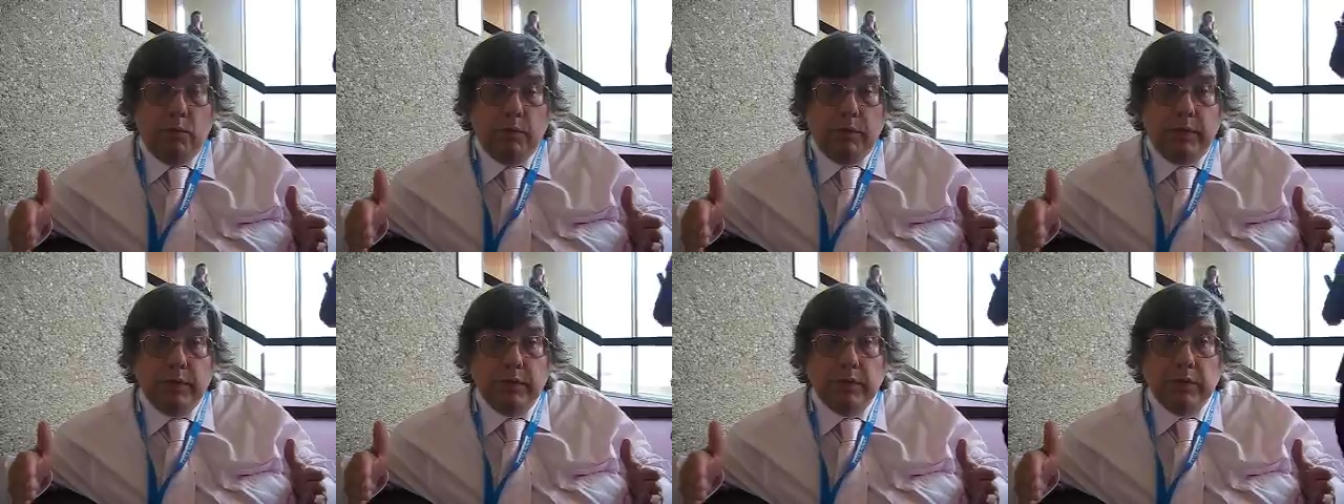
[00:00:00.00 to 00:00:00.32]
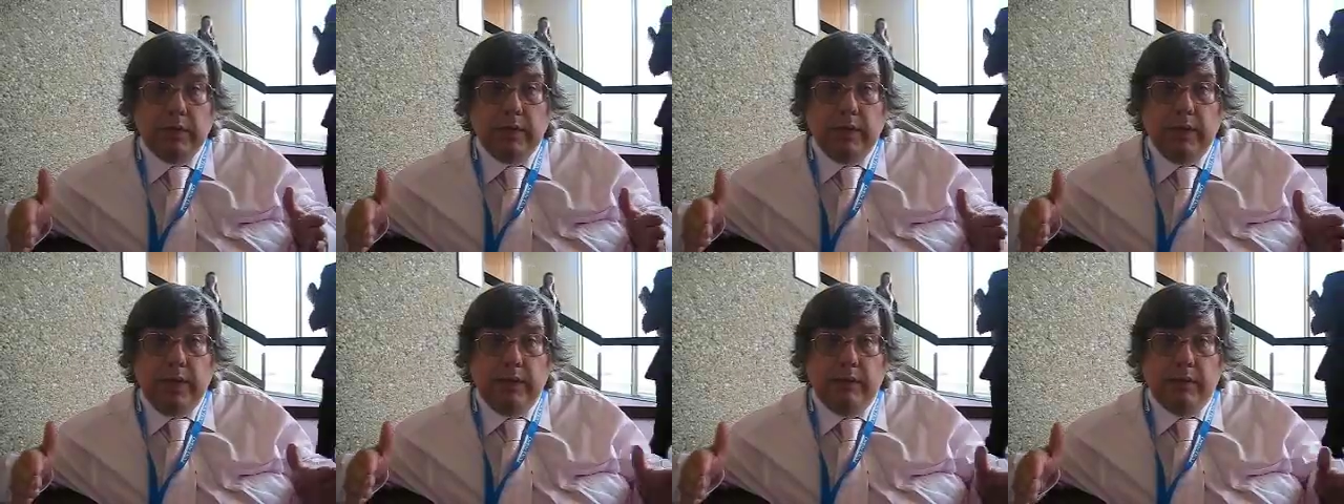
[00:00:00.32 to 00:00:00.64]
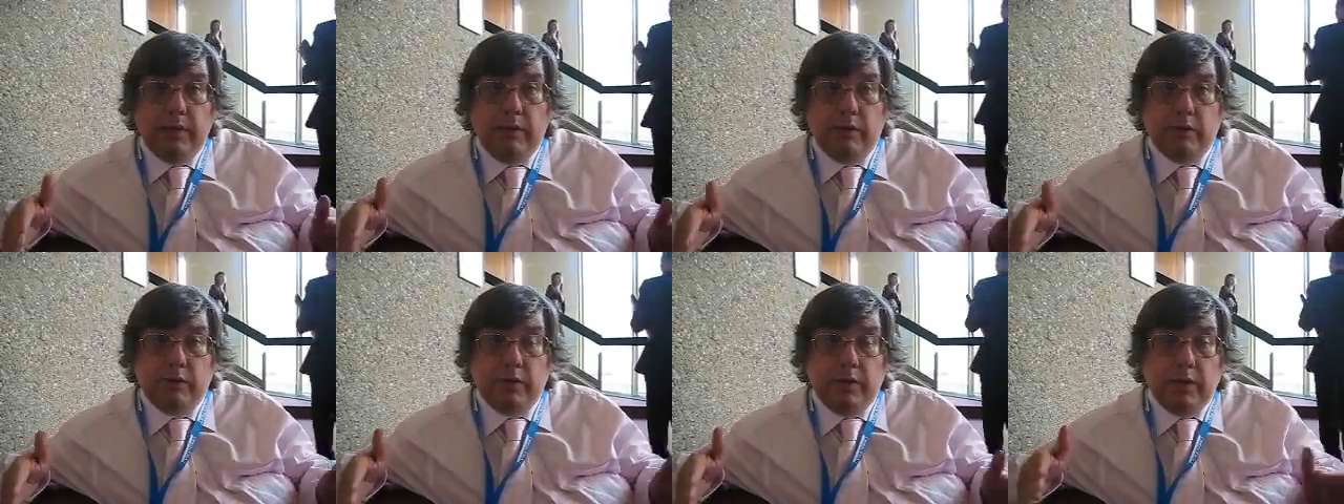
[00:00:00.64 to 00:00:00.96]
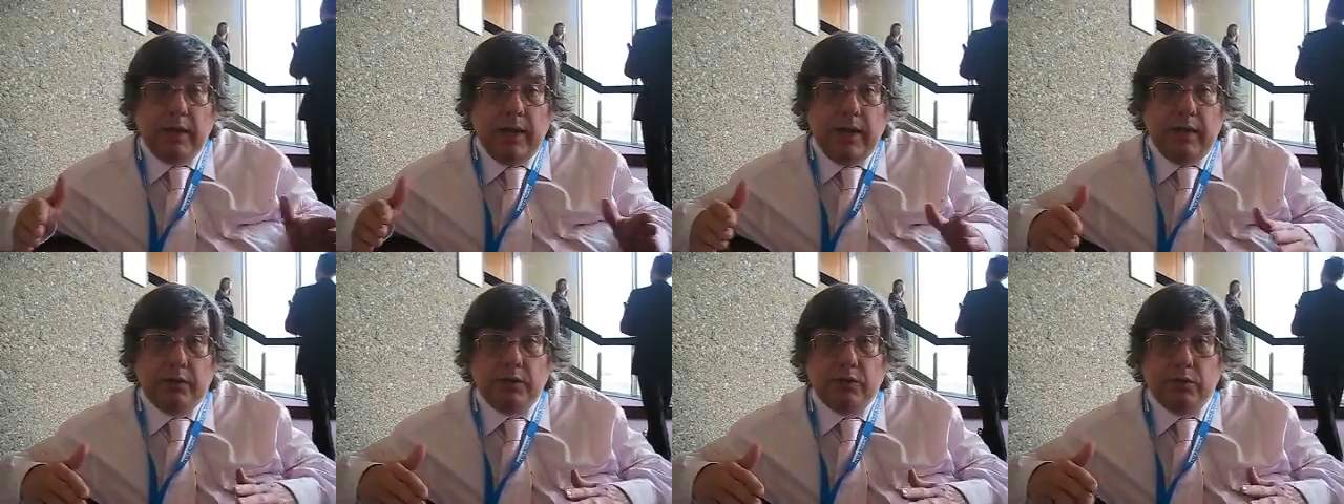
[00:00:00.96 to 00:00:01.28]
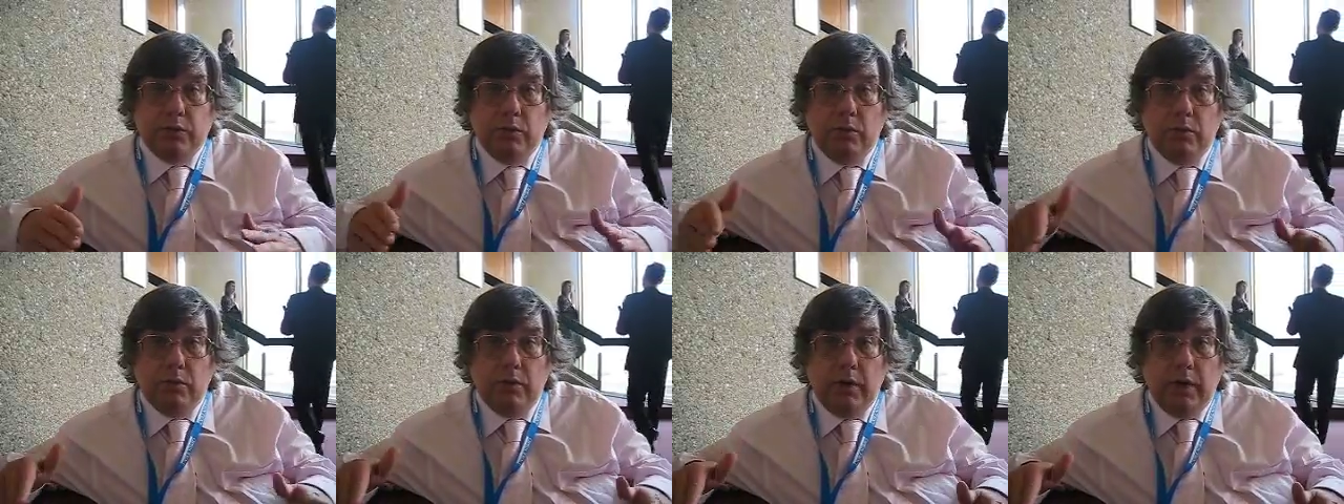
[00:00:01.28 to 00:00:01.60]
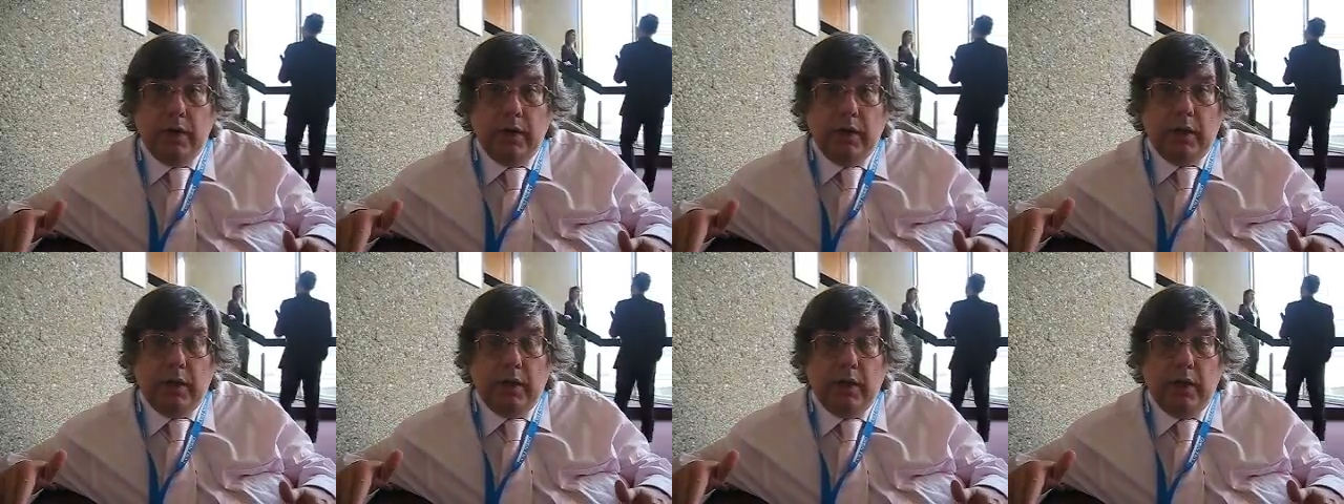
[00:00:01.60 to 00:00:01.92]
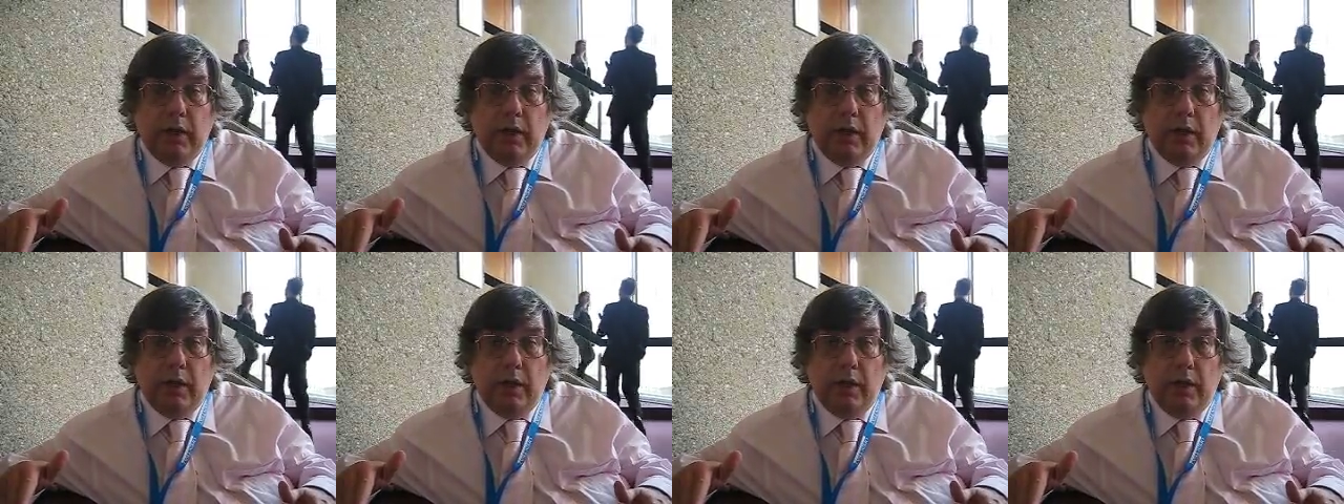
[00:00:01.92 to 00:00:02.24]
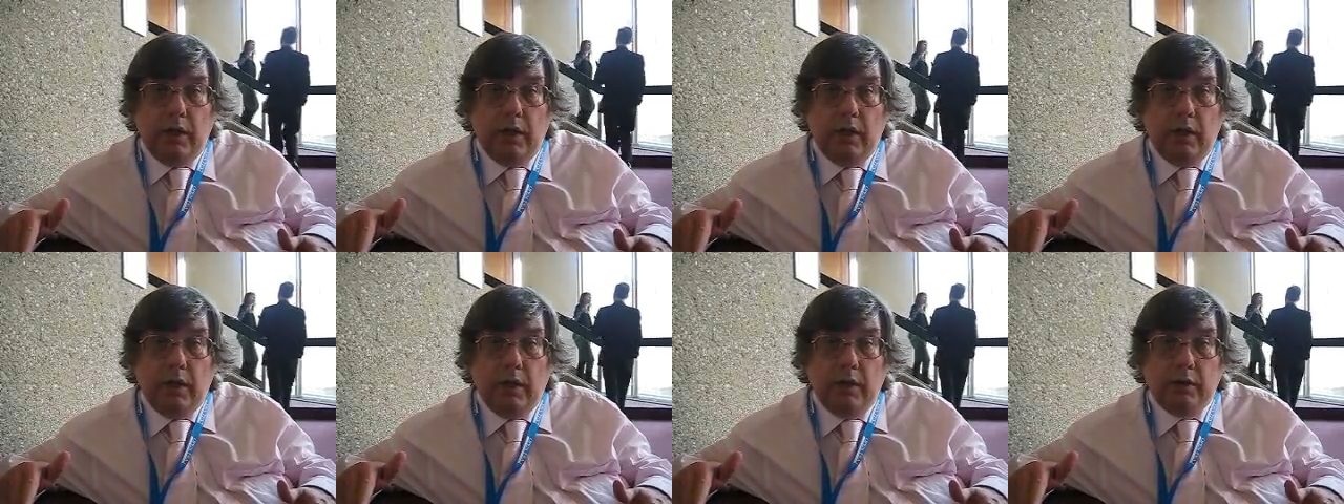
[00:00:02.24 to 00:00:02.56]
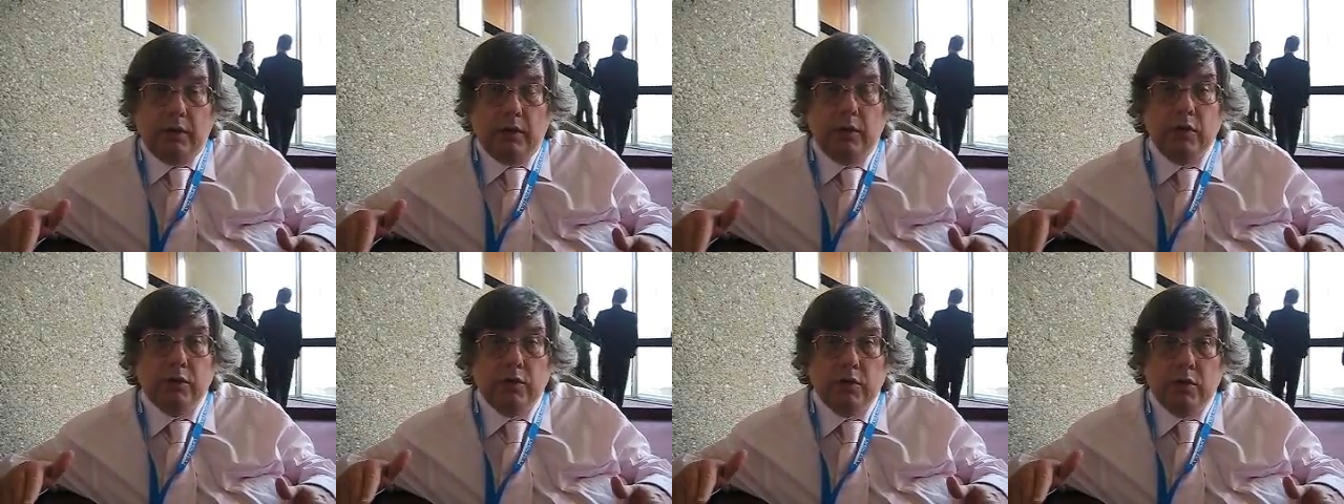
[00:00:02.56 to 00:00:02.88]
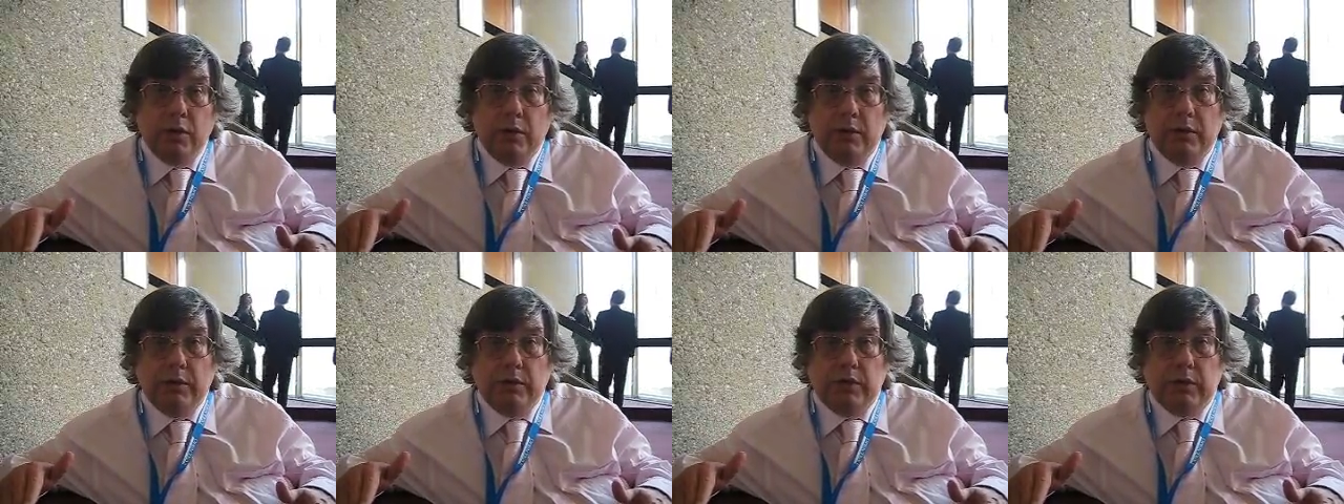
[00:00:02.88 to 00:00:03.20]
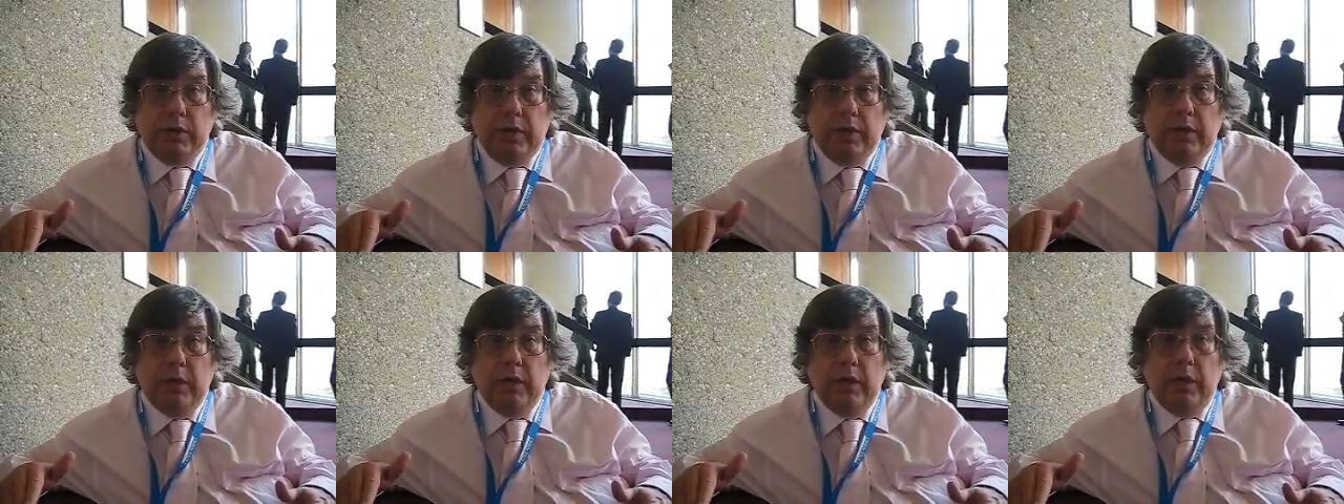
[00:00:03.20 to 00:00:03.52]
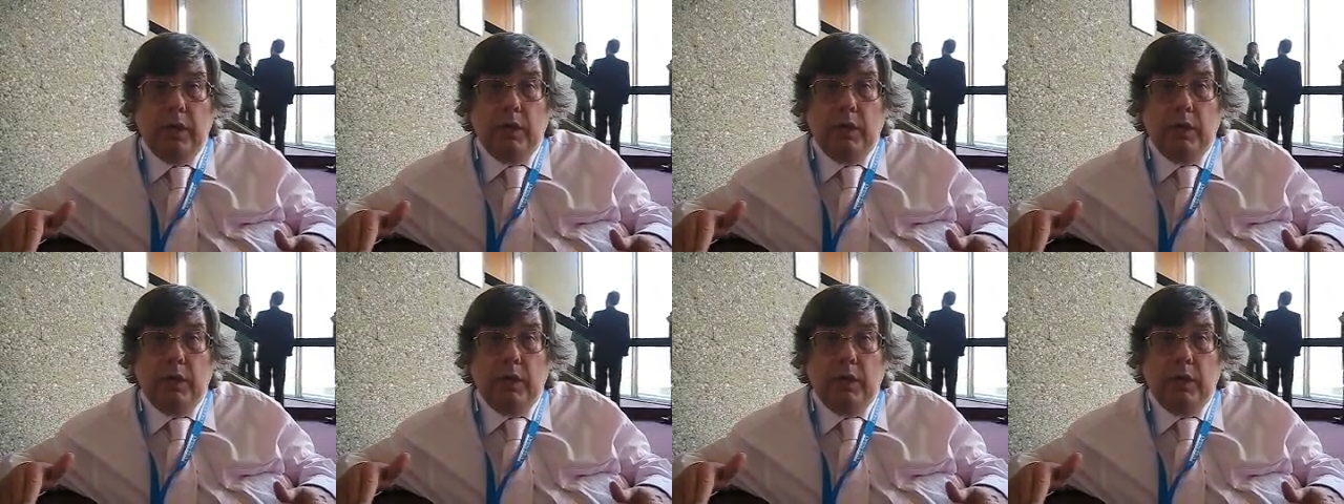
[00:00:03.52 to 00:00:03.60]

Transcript: would indicate there is a natural congruency